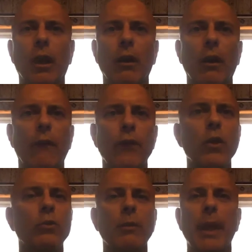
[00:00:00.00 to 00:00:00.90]
a
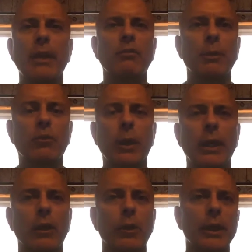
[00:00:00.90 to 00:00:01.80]
few debates
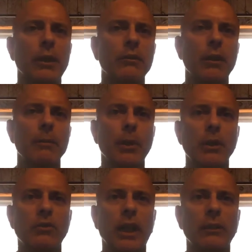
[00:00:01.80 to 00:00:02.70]
between Hillary Clinton and
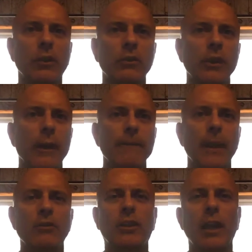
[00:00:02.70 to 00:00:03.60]
Bernie Sanders
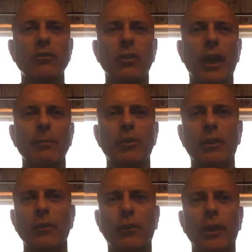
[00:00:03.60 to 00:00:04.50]
and scheduled them to
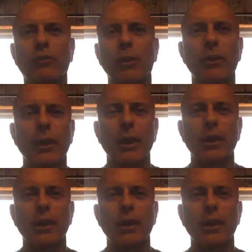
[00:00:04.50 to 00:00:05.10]
conflict with,